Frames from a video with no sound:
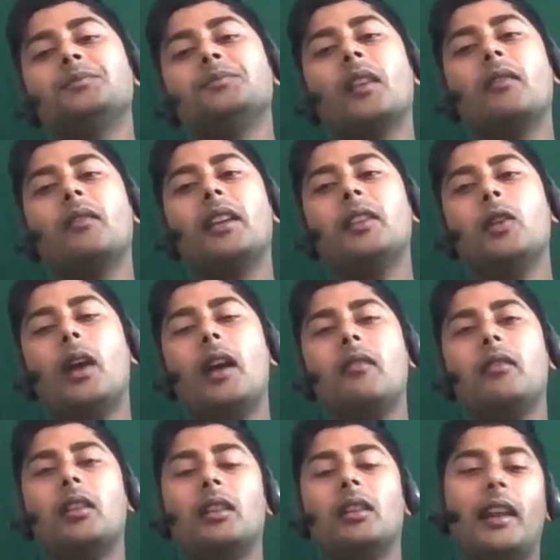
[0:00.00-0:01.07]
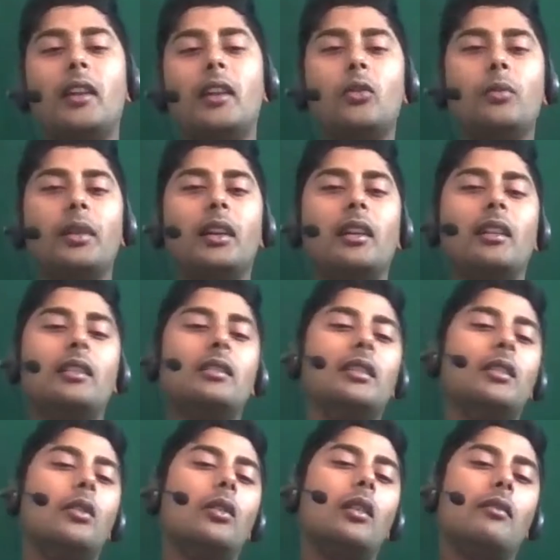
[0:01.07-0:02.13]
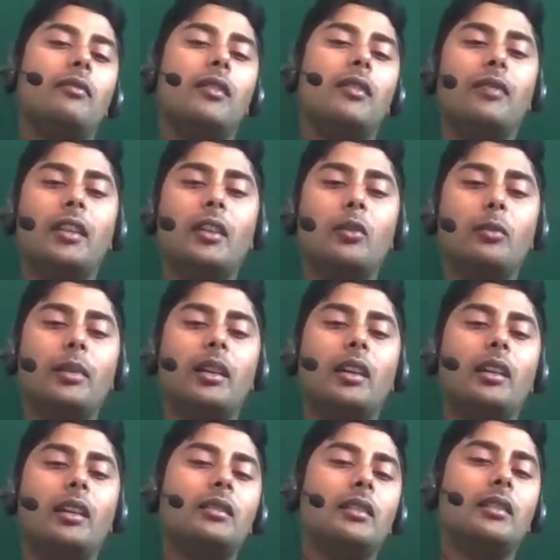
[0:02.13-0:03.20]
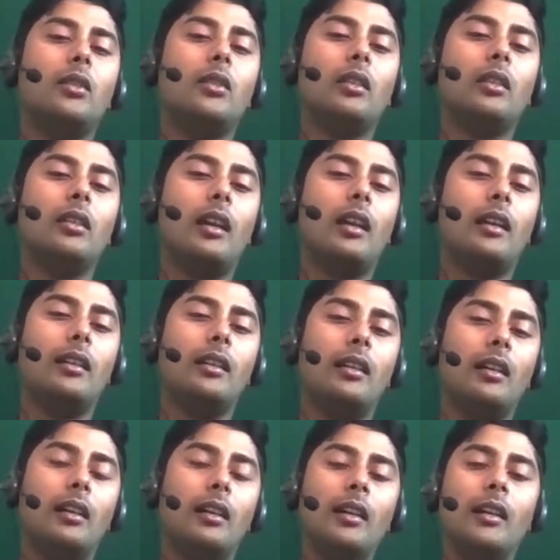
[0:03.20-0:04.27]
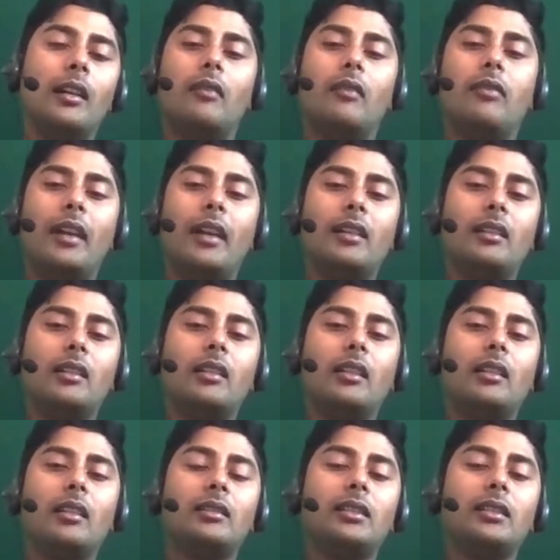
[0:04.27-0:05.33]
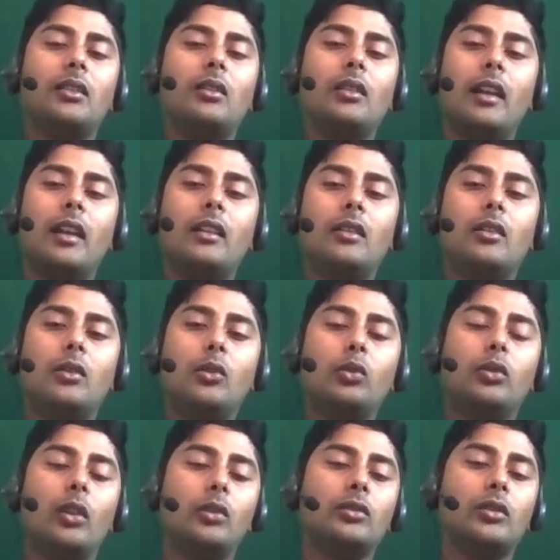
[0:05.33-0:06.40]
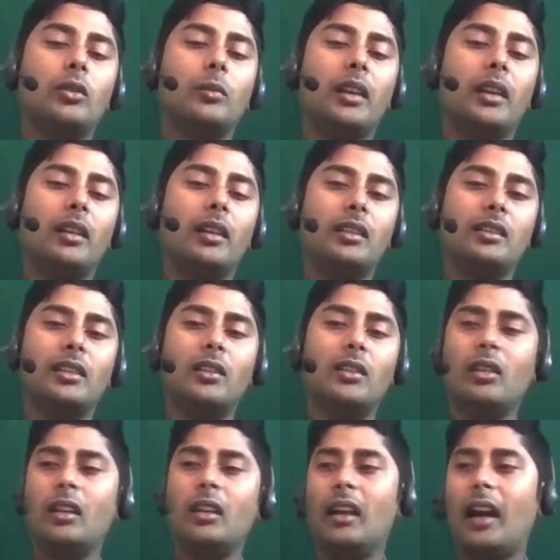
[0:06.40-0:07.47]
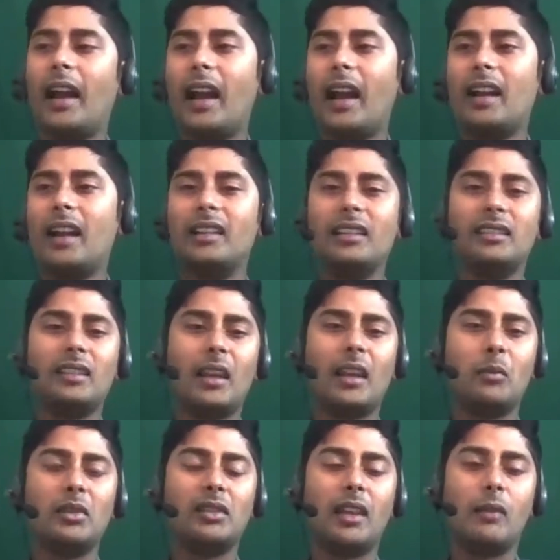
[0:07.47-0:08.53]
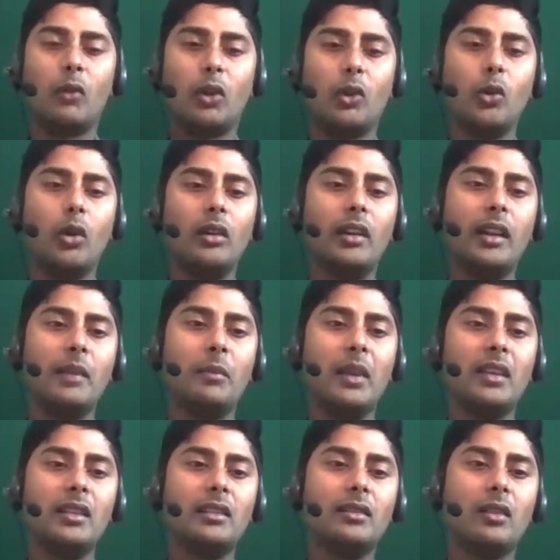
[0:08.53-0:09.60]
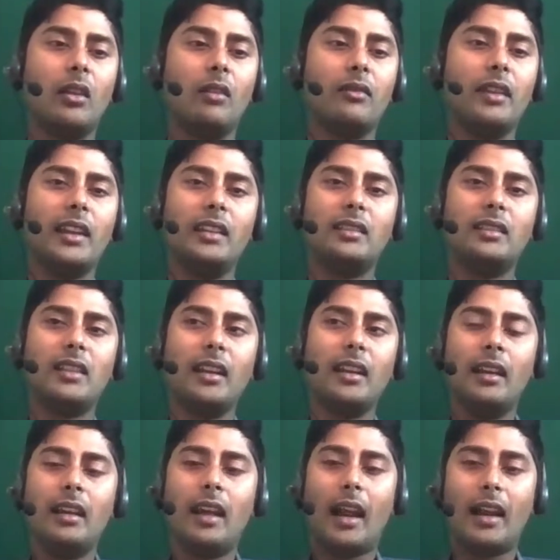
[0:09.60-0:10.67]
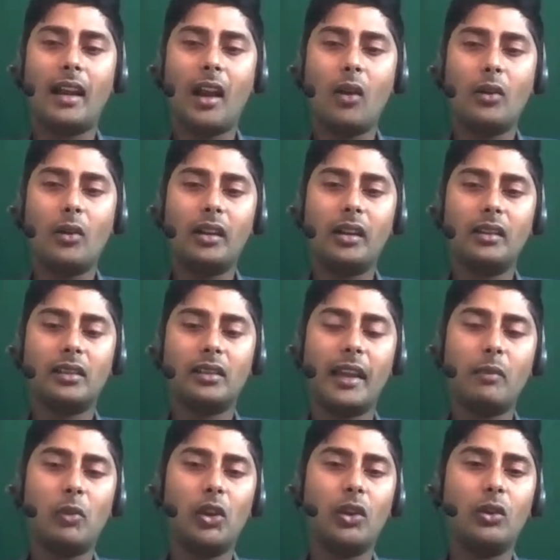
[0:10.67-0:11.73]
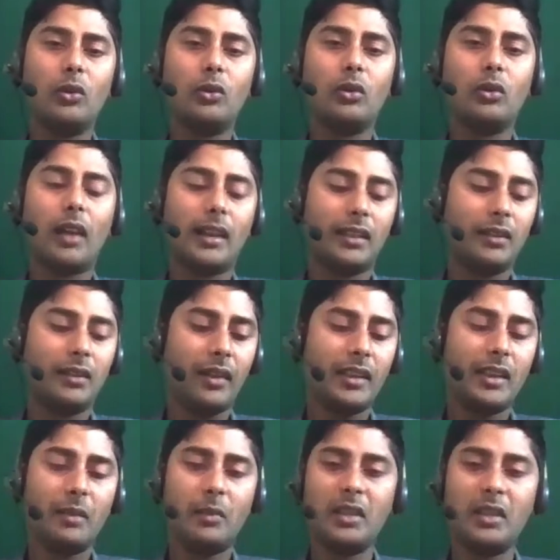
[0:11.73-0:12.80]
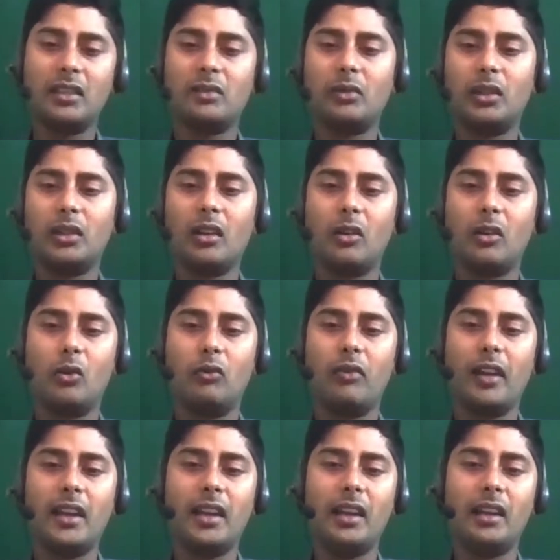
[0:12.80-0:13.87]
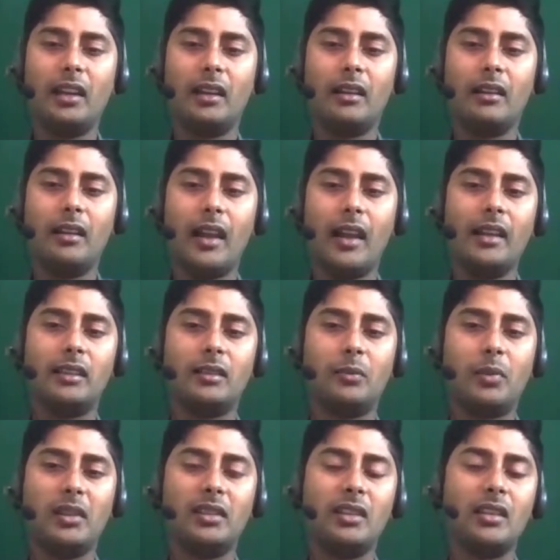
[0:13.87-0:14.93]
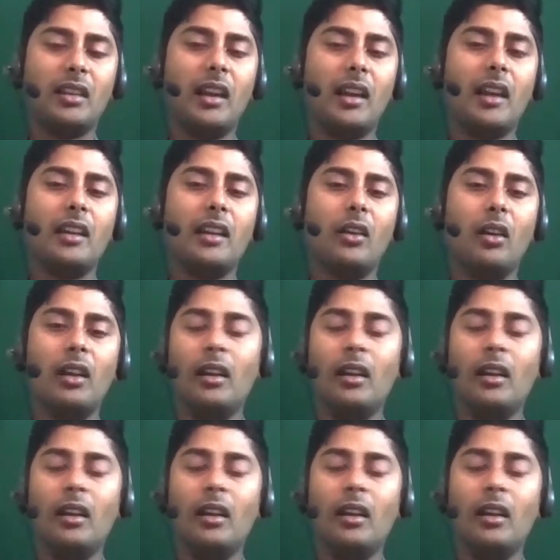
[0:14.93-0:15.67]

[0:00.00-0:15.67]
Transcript: where you have a 10 rupee currency note, a 50 rupee currency note, and a 500 currency note, and 2000 rupee currency note. I had these samples like what 200 images of each set, and now it is able to classify the images with a very nice precision and recall.